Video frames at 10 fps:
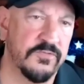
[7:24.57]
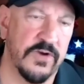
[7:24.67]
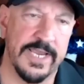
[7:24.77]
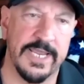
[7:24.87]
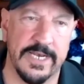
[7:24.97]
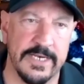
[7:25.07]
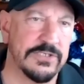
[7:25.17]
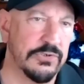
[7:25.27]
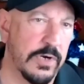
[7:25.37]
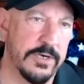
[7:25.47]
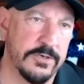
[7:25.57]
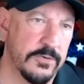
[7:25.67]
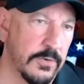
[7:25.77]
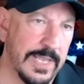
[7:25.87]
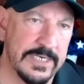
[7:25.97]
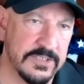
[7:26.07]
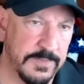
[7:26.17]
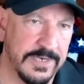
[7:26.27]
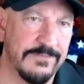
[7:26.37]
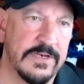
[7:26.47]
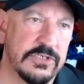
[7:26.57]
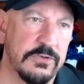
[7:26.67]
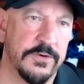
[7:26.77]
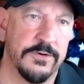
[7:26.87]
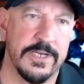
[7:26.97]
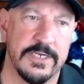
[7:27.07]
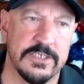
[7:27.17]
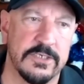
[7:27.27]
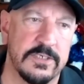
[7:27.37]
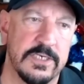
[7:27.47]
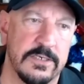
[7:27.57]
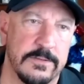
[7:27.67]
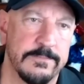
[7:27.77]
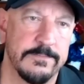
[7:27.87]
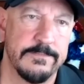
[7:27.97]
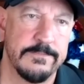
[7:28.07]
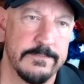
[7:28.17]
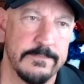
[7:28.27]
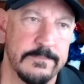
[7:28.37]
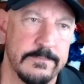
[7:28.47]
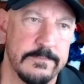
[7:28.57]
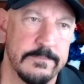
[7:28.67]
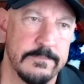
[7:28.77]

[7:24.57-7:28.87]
try and get it at 200 or less, but even at 230, it's a good deal. Okay.